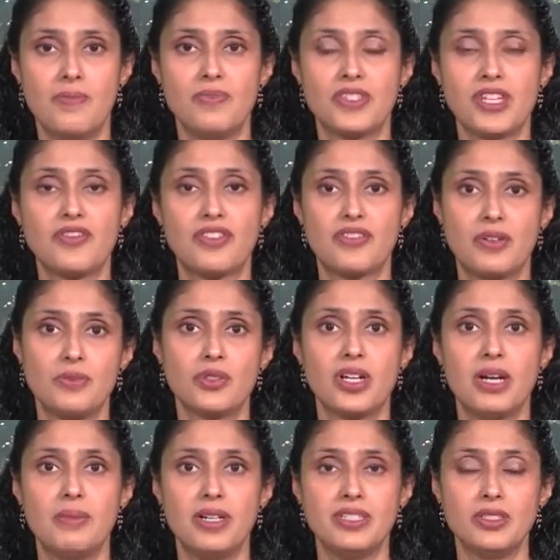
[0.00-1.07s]
suffer from
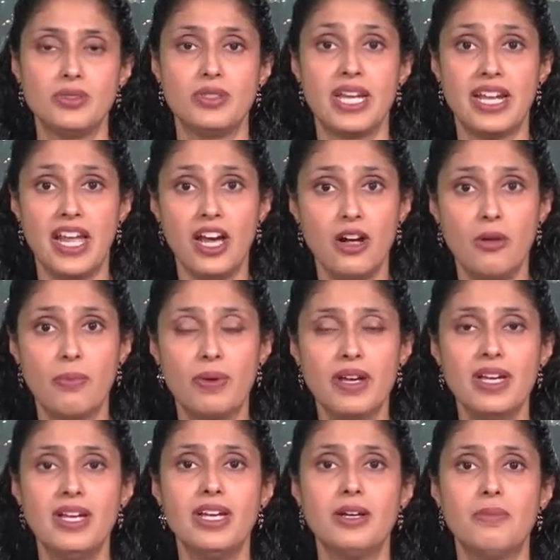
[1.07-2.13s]
trauma to get help.
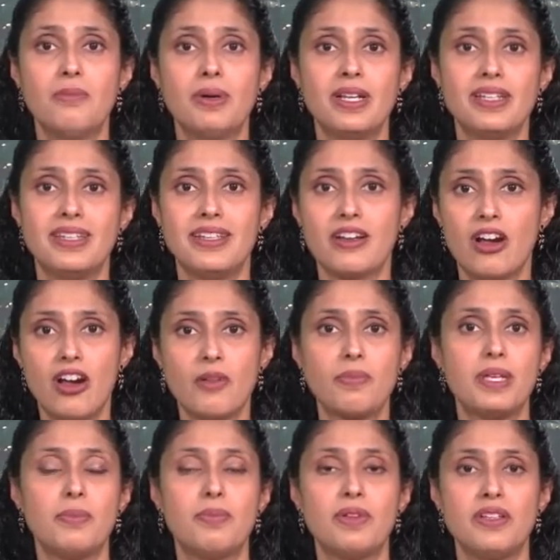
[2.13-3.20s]
But there are
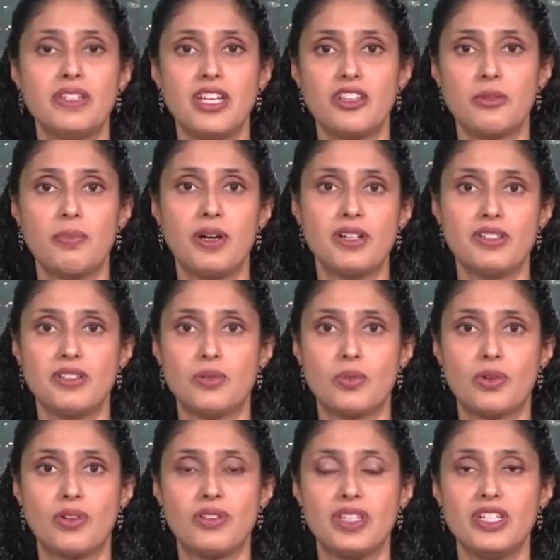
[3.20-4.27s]
people in the other parts of the
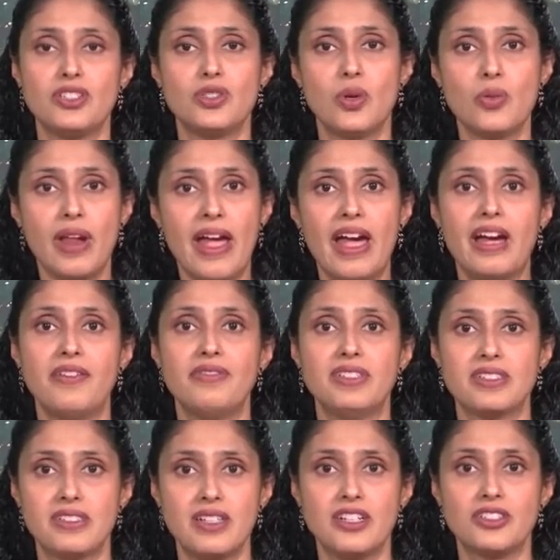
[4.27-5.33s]
world that don't have
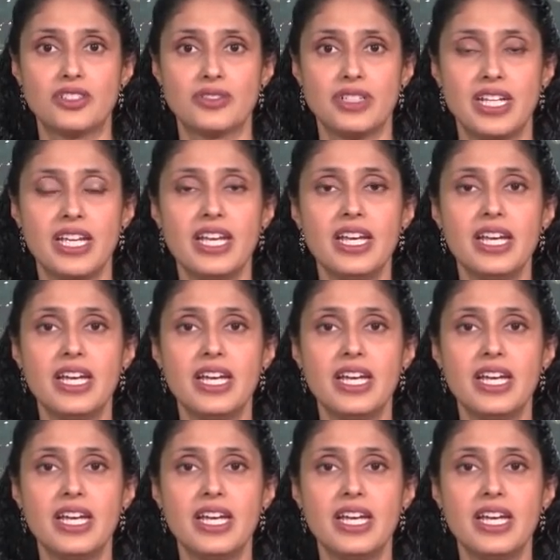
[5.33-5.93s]
this luxury.